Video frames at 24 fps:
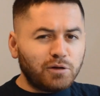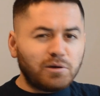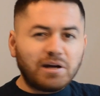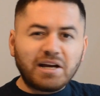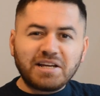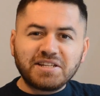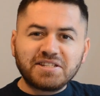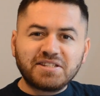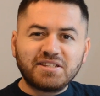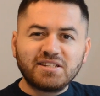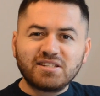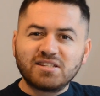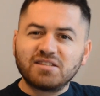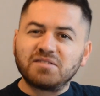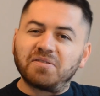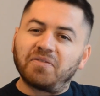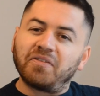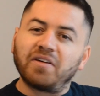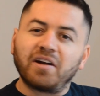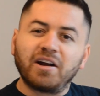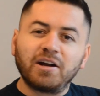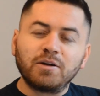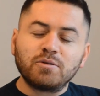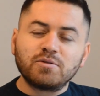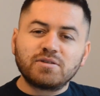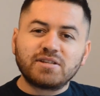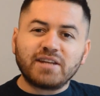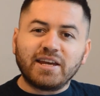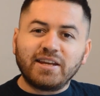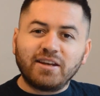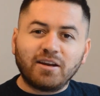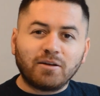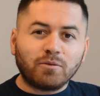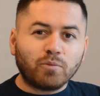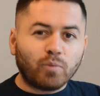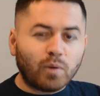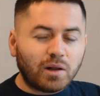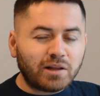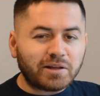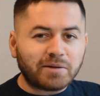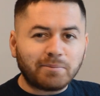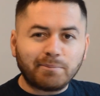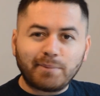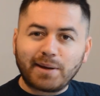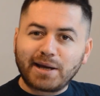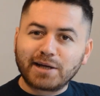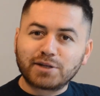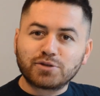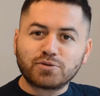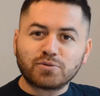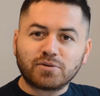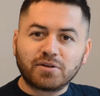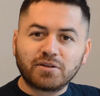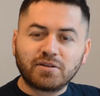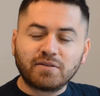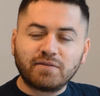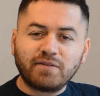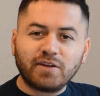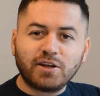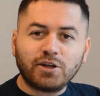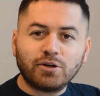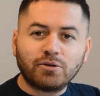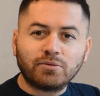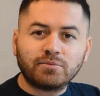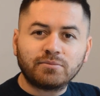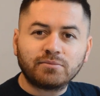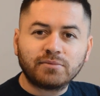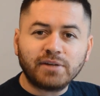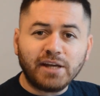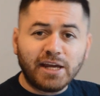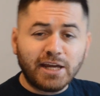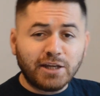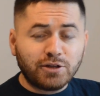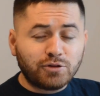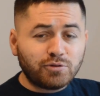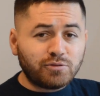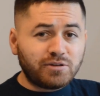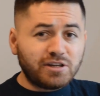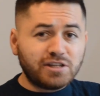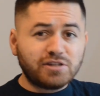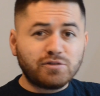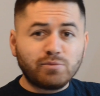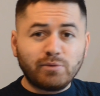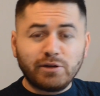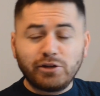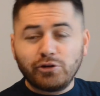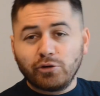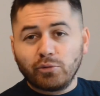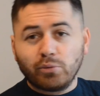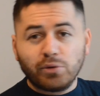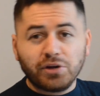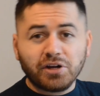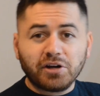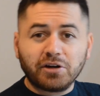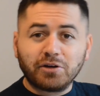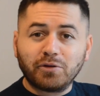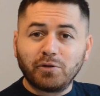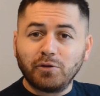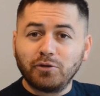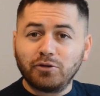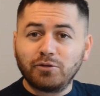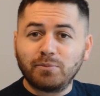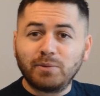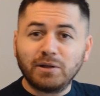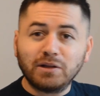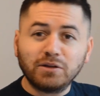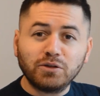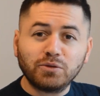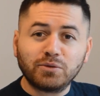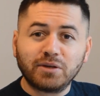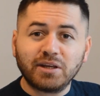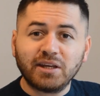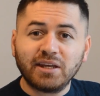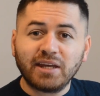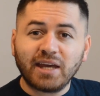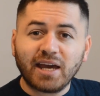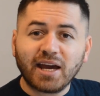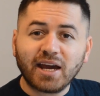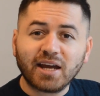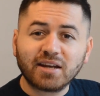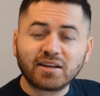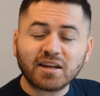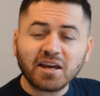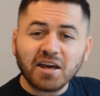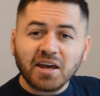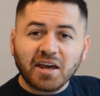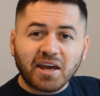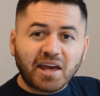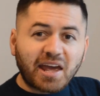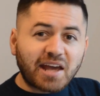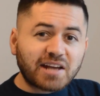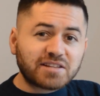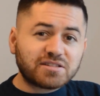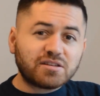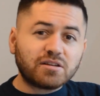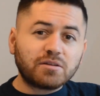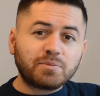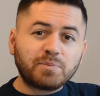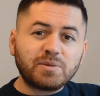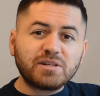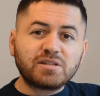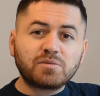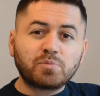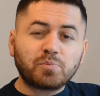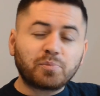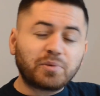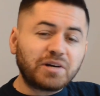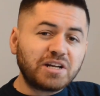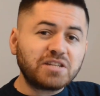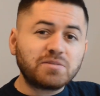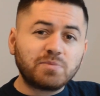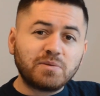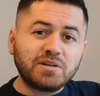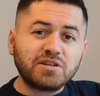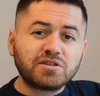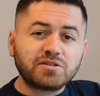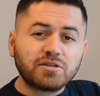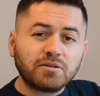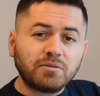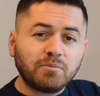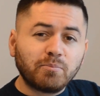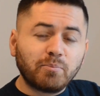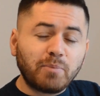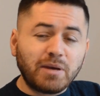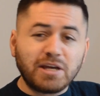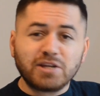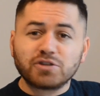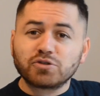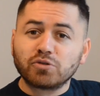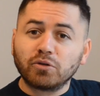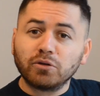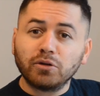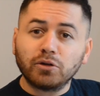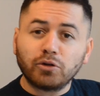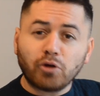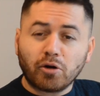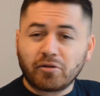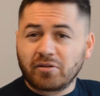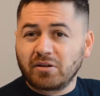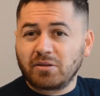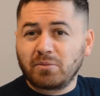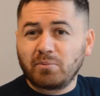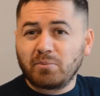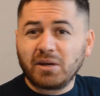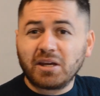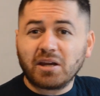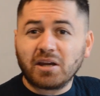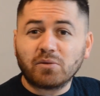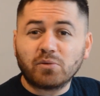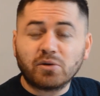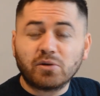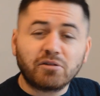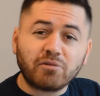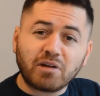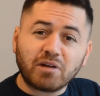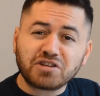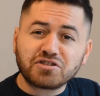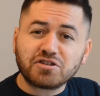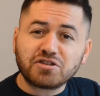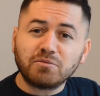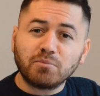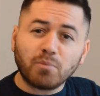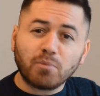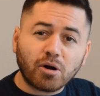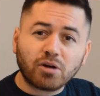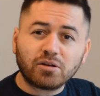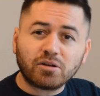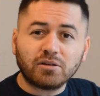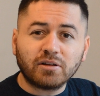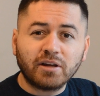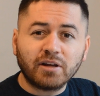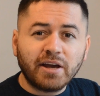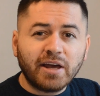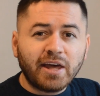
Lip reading: guys, this is Farhan Hussein and welcome back to another video. In today's video, we are going to be looking at XRP's price prediction based on logarithmic regression model.